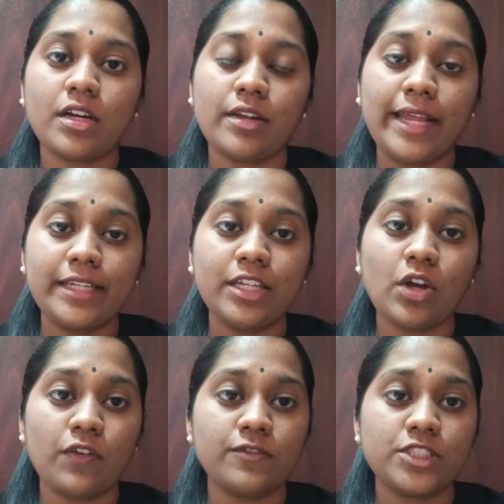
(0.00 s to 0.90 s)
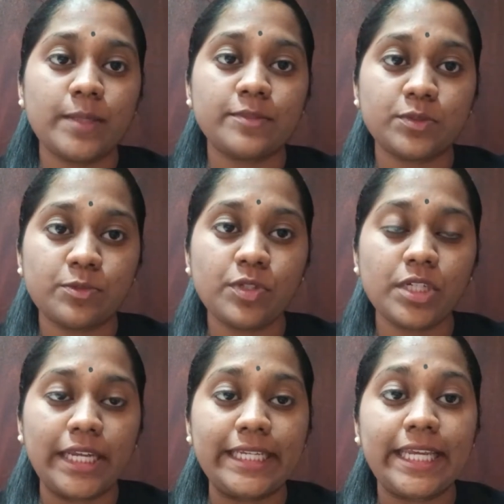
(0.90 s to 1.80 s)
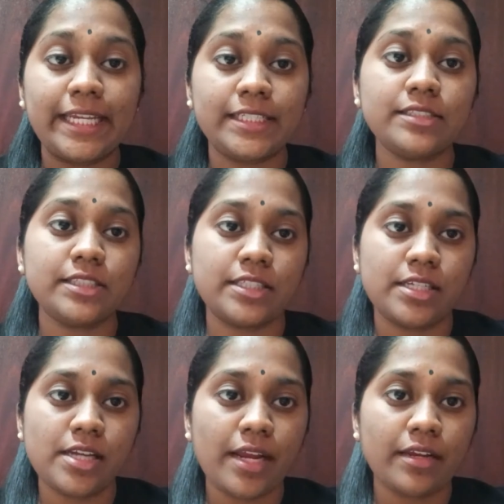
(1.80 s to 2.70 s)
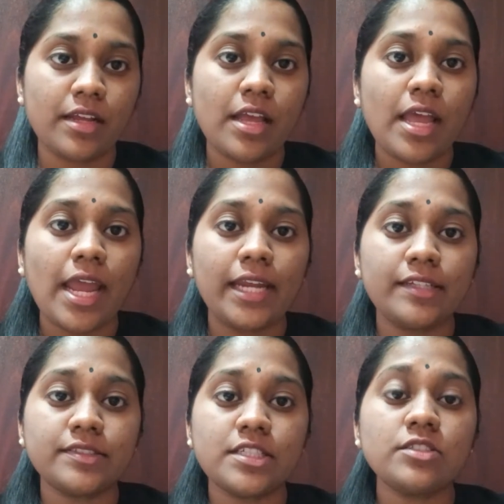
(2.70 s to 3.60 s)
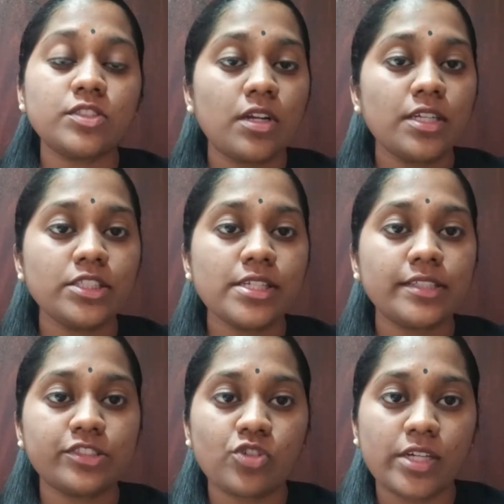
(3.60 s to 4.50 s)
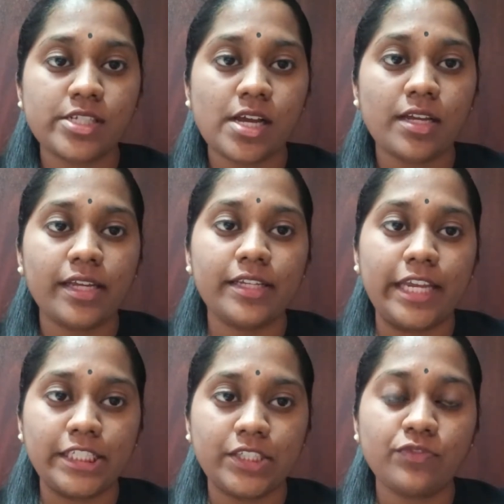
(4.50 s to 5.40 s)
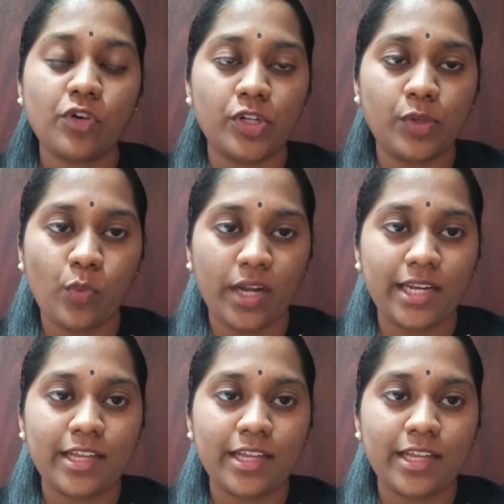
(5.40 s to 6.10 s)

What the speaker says: landing of James Brooke in 1839 and its installation as Raja in 1841.